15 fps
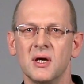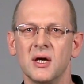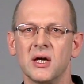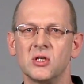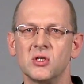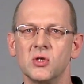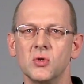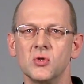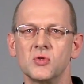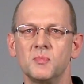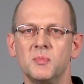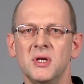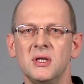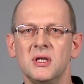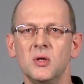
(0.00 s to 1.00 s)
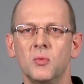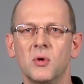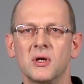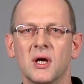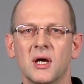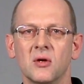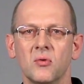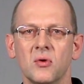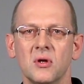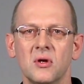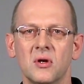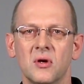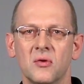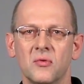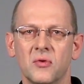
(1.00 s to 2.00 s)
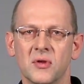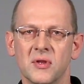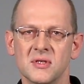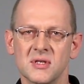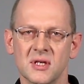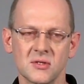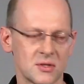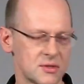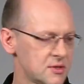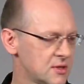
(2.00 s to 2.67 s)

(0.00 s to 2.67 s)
I choose PT100 for the sensor